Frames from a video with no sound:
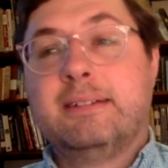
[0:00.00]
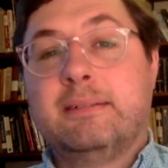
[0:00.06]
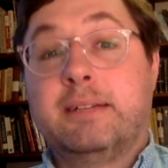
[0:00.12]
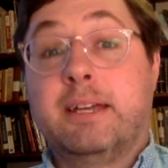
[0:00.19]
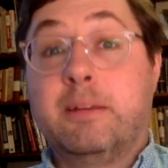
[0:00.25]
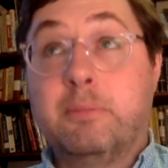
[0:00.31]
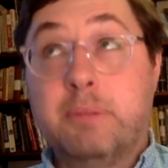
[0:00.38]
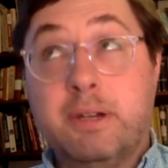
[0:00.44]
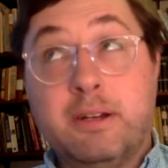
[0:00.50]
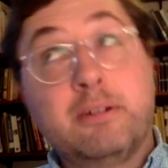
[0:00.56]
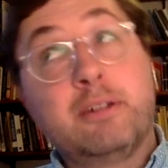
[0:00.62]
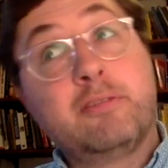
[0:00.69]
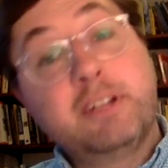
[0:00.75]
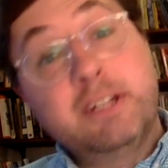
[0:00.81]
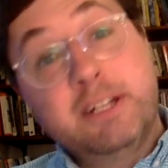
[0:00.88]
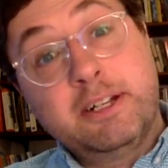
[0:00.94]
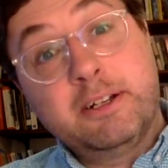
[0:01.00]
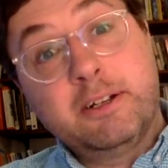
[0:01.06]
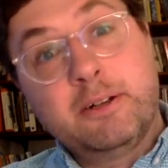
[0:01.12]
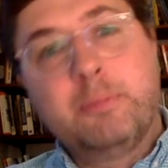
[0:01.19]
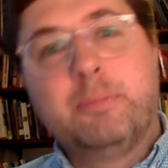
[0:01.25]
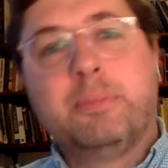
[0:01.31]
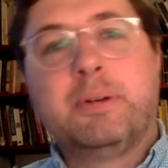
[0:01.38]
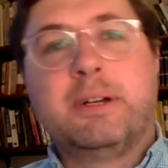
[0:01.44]
Getting better every
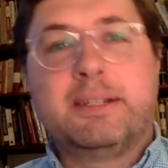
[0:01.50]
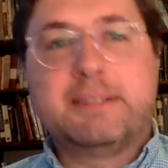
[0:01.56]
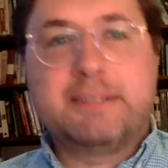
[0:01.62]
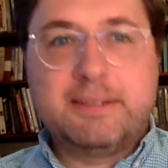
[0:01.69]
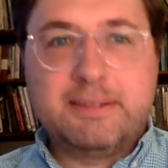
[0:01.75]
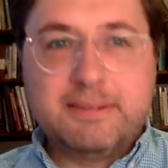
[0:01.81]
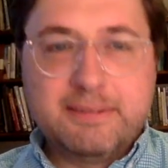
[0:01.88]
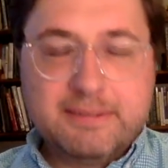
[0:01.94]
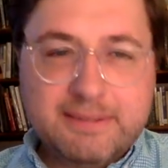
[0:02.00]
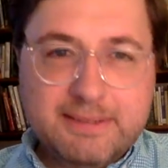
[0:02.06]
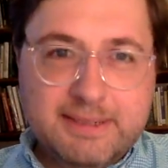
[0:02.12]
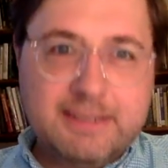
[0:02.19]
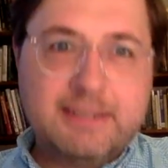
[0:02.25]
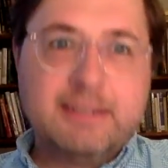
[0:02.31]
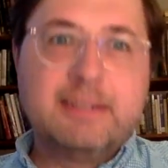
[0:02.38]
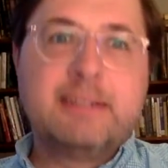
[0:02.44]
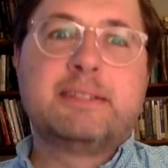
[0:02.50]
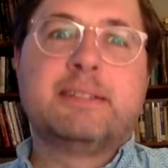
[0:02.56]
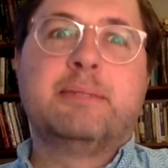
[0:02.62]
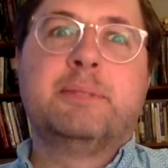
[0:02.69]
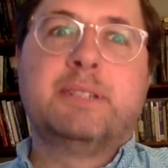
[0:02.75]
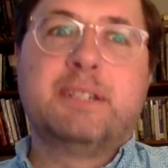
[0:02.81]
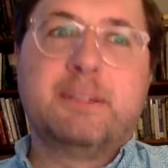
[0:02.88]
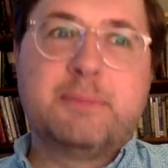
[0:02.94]
year, but
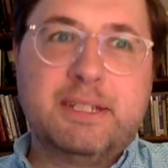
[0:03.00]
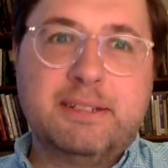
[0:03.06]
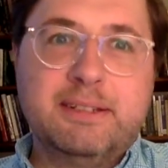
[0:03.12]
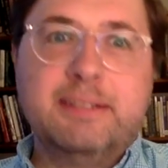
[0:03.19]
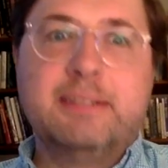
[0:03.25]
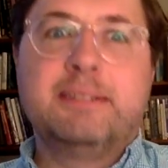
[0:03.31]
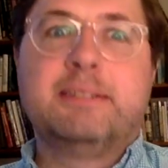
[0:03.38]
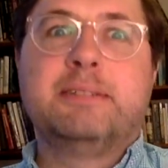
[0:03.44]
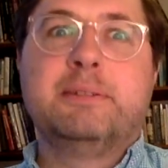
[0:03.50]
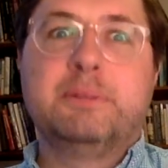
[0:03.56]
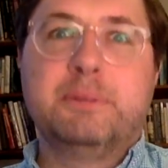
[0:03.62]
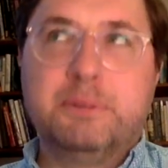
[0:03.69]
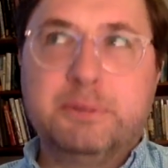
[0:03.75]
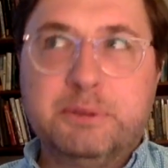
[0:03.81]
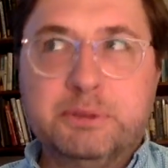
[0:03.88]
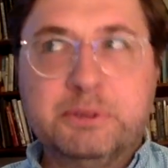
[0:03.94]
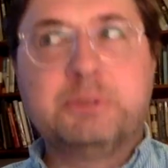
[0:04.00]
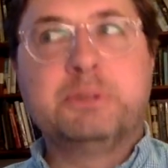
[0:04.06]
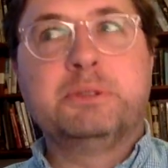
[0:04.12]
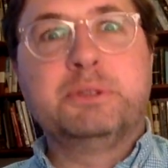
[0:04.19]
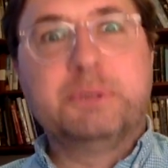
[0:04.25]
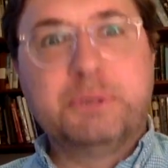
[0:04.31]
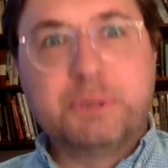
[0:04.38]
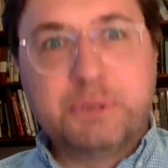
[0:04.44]
sometimes I need
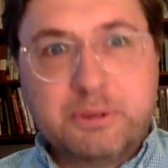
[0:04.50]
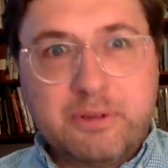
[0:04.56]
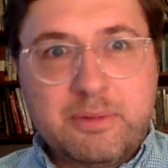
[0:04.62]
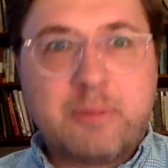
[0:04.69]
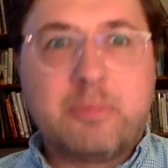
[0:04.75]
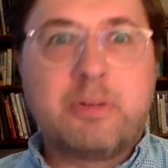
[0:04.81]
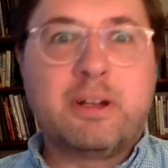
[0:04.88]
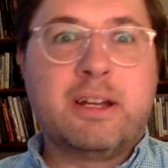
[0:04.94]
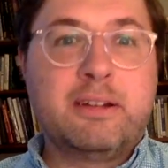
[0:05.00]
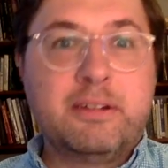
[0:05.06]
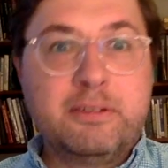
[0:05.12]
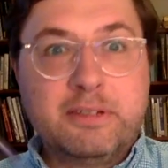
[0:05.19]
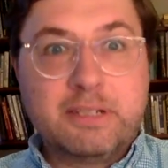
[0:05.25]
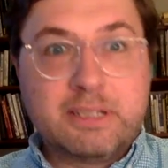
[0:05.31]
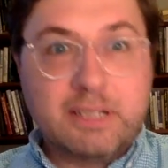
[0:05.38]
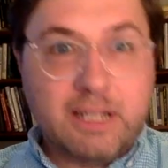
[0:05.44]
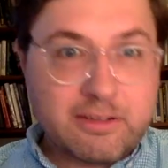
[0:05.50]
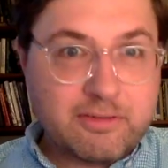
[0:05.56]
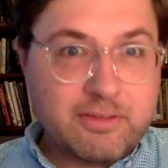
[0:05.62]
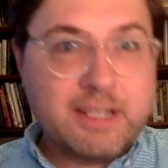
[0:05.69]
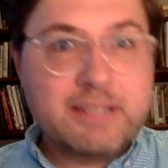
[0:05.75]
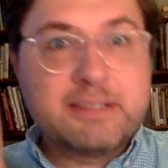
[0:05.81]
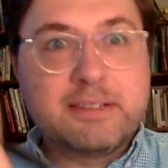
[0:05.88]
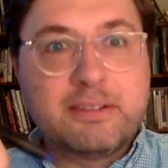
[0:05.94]
to remember how to do the clock
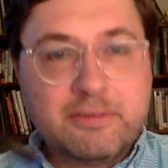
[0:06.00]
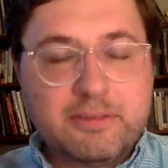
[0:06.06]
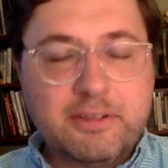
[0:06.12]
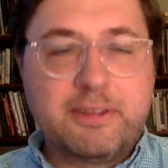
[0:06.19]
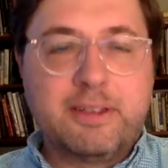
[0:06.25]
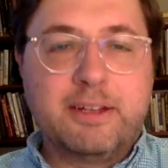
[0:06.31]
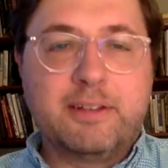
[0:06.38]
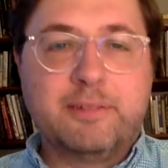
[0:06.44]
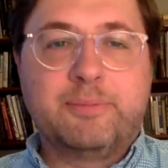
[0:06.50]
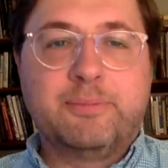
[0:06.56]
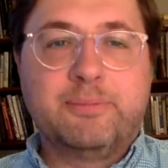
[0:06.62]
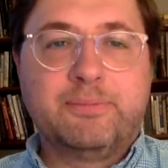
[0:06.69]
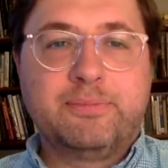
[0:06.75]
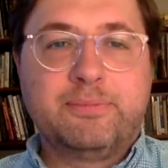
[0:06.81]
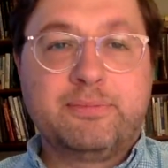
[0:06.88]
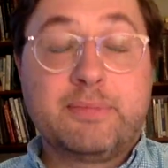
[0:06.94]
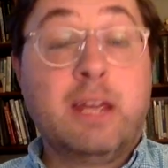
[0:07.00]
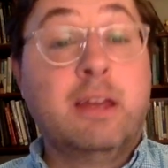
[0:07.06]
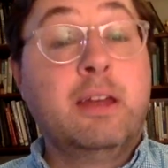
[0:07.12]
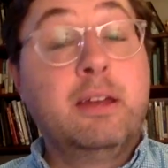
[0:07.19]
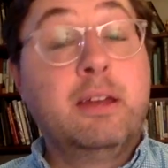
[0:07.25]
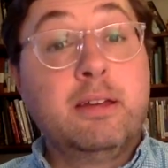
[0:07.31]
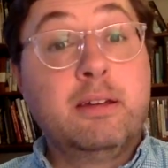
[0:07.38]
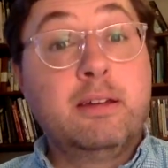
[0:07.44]
face interval thing.
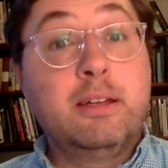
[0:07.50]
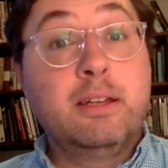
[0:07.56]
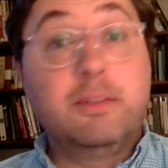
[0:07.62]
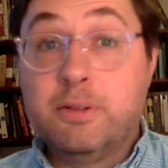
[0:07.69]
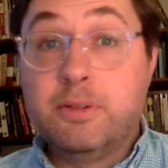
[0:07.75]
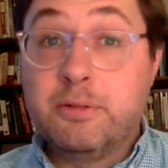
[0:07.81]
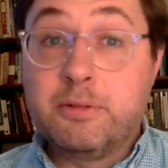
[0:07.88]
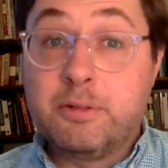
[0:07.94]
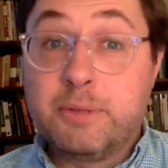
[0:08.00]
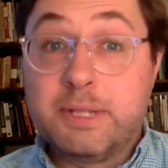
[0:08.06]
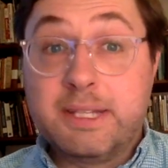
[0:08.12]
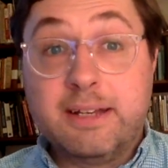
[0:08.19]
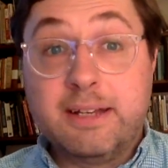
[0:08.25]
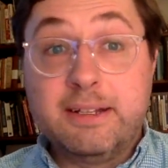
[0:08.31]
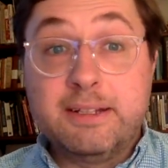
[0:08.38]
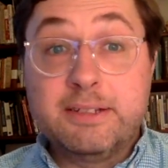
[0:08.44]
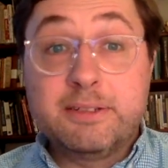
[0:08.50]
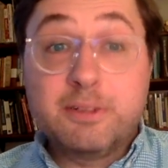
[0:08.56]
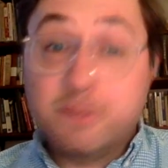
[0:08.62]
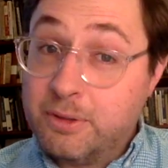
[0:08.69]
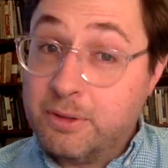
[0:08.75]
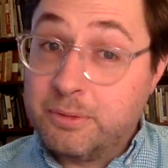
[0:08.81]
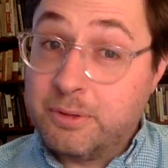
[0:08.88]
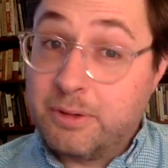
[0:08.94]
If you don't know what that is,
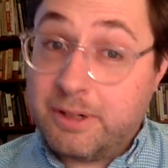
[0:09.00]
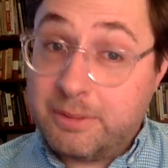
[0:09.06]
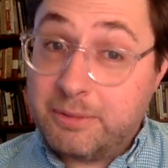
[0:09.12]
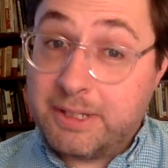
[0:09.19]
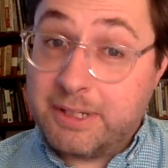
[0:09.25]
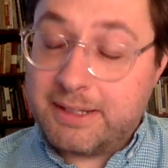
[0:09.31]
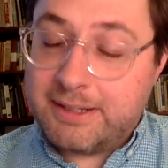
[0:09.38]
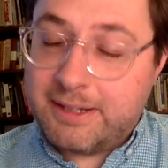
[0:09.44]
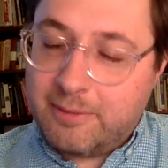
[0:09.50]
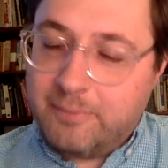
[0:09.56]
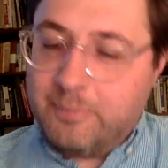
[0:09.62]
don't worry, we'll get there.